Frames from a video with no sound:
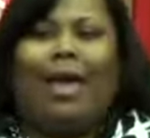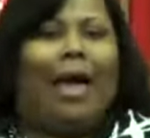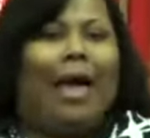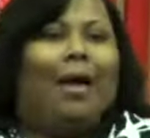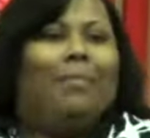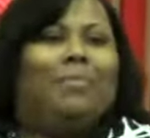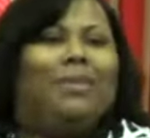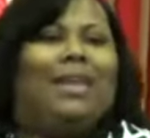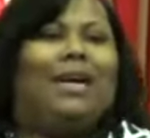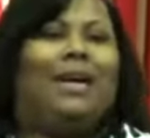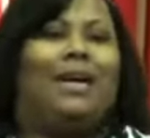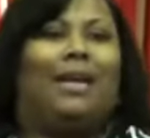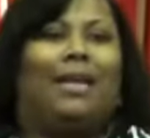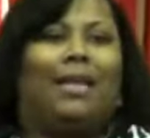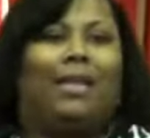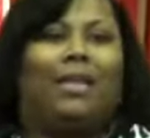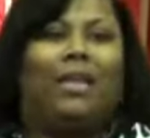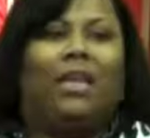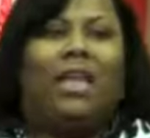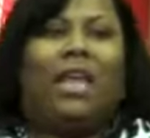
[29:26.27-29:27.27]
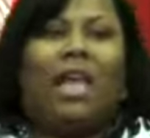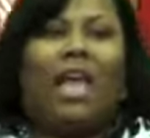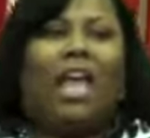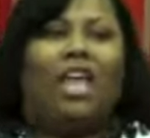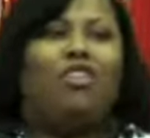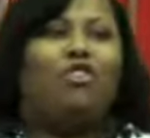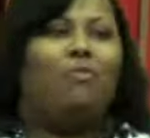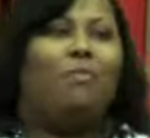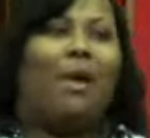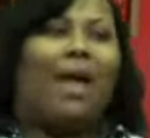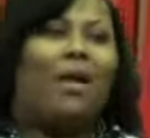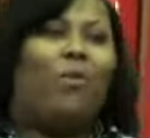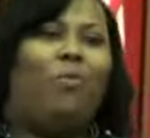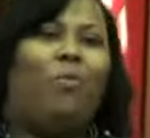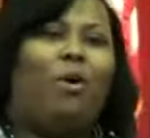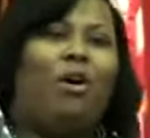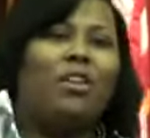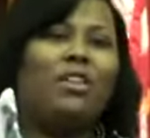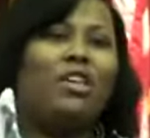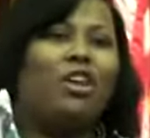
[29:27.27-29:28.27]
I'm done. And you
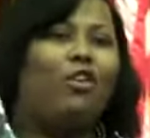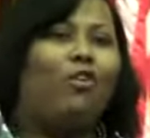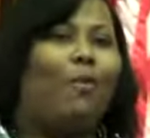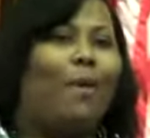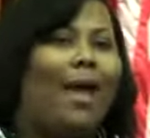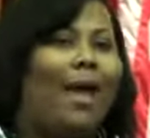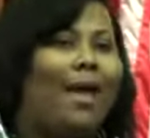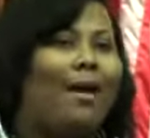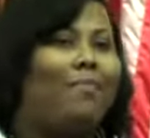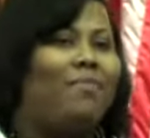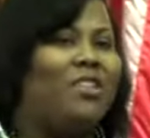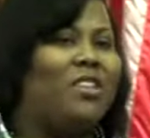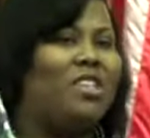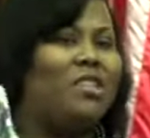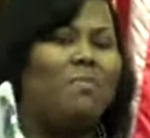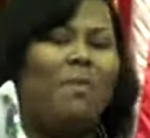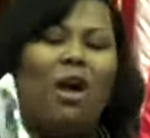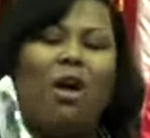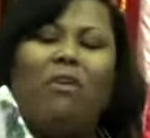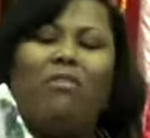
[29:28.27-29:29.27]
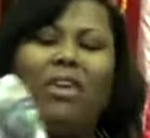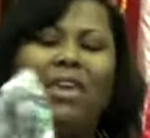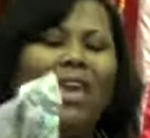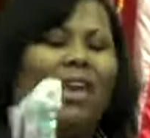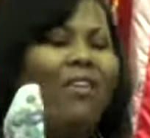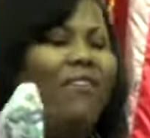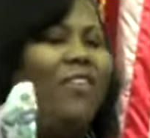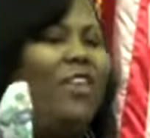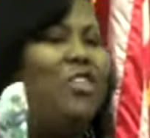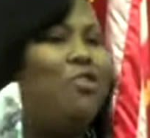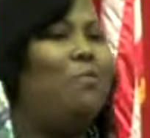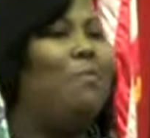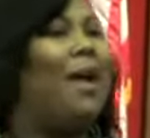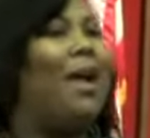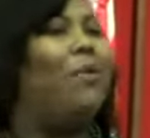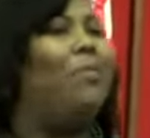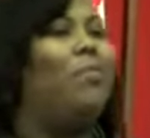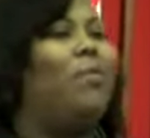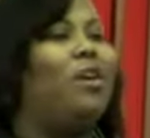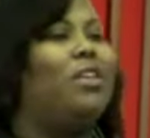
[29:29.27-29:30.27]
might want to grab the small gift and you
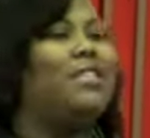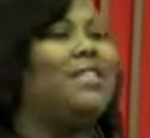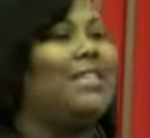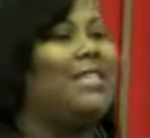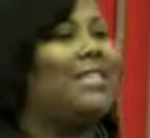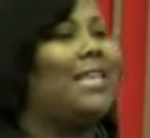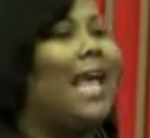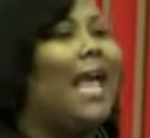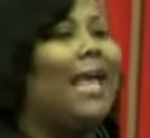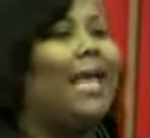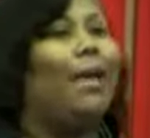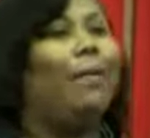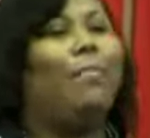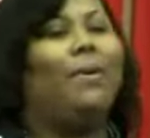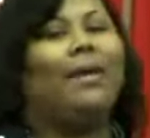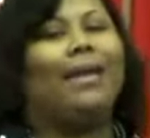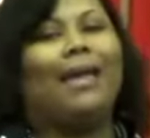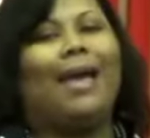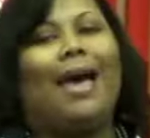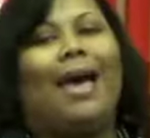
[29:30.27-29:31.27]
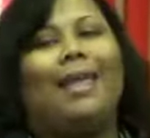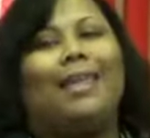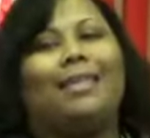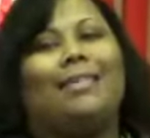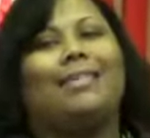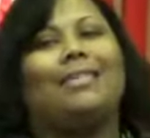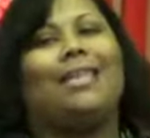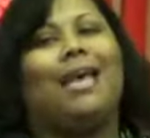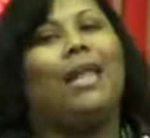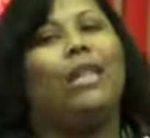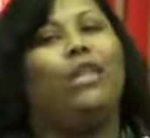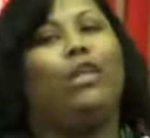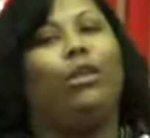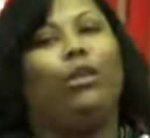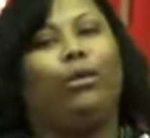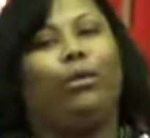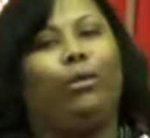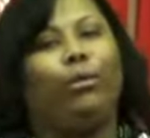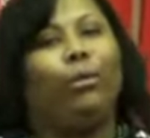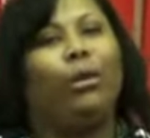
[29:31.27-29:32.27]
might want to take it, but God is
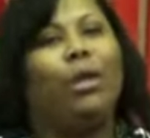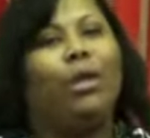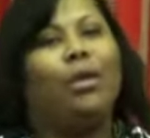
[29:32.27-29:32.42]
telling you,